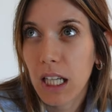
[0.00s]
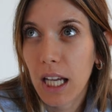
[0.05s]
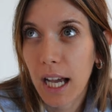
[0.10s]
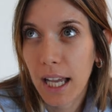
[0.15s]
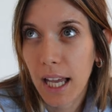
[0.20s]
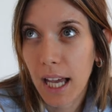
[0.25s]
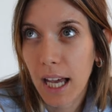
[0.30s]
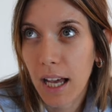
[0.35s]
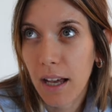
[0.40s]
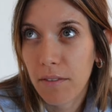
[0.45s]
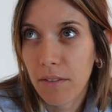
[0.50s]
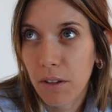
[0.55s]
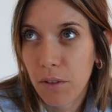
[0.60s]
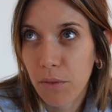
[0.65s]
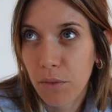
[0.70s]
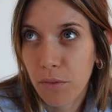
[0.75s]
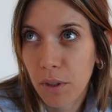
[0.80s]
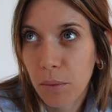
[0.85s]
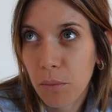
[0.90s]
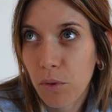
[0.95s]
I have a
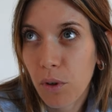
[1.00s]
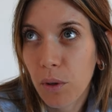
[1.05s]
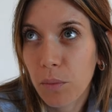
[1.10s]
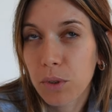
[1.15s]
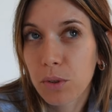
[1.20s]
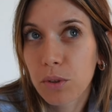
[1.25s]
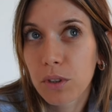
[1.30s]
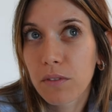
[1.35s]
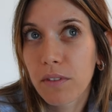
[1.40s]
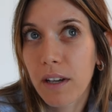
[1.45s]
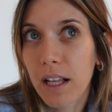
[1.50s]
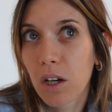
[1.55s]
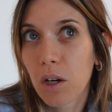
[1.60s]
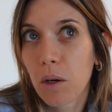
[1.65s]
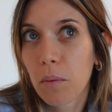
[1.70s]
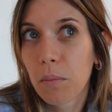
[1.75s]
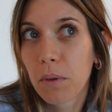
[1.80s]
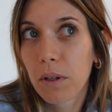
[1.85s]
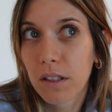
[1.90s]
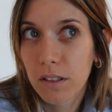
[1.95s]
film room to
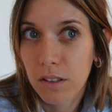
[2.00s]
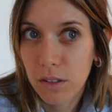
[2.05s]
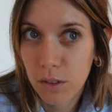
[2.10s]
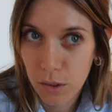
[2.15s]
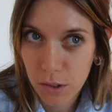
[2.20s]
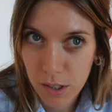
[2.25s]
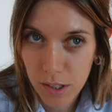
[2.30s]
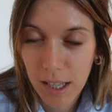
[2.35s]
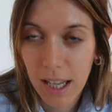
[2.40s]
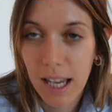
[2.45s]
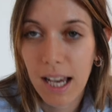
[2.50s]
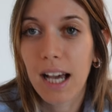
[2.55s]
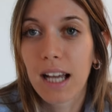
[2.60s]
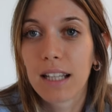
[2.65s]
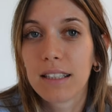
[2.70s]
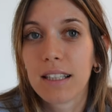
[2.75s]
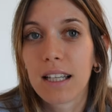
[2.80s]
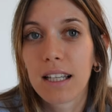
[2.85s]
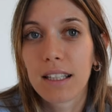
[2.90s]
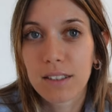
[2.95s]
develop, to
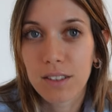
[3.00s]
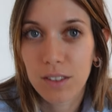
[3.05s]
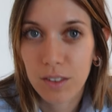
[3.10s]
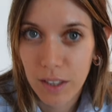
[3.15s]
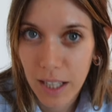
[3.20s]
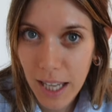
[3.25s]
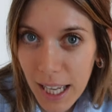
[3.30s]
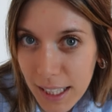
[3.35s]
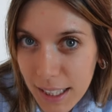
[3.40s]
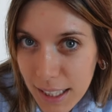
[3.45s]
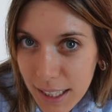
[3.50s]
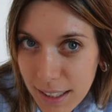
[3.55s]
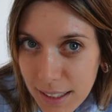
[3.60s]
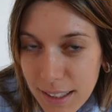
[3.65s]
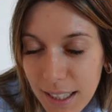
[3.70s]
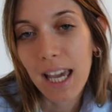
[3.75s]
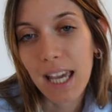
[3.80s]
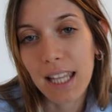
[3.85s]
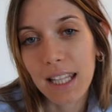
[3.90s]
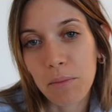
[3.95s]
scan and to edit,
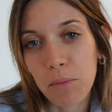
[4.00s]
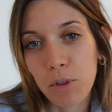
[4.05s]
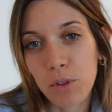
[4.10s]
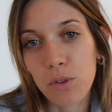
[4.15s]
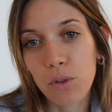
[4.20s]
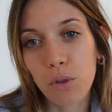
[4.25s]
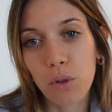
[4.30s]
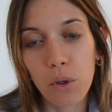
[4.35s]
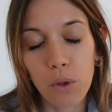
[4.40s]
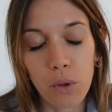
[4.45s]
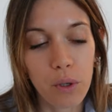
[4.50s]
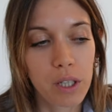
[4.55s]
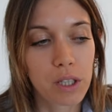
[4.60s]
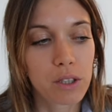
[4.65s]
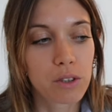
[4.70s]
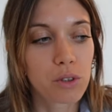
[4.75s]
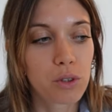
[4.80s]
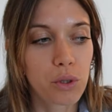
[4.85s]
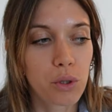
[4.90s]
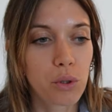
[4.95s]
and I'm also
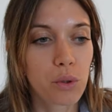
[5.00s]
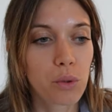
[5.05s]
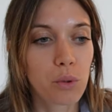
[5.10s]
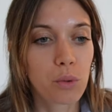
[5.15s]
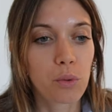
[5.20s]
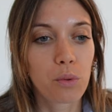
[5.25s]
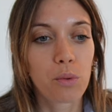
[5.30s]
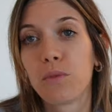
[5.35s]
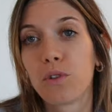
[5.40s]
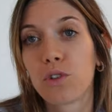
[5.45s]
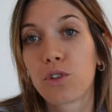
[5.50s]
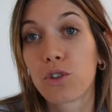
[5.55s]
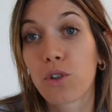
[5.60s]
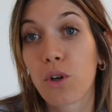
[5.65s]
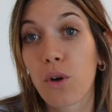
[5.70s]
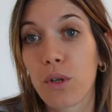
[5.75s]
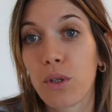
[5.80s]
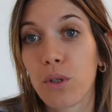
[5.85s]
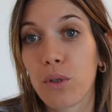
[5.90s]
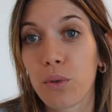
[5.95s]
going to
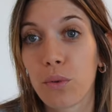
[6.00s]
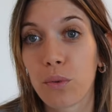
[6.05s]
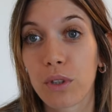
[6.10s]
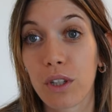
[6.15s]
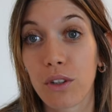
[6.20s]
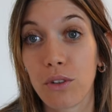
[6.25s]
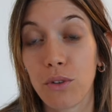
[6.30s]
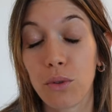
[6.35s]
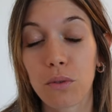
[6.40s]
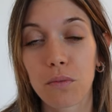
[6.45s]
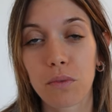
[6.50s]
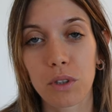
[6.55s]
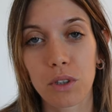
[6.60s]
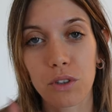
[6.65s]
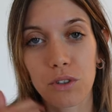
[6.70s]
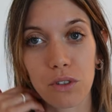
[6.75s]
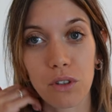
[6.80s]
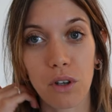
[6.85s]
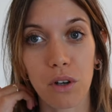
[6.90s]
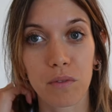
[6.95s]
show you the new
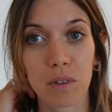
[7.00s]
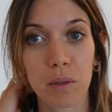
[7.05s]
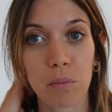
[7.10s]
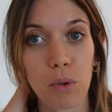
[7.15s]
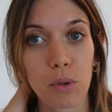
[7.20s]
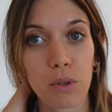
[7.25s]
version of the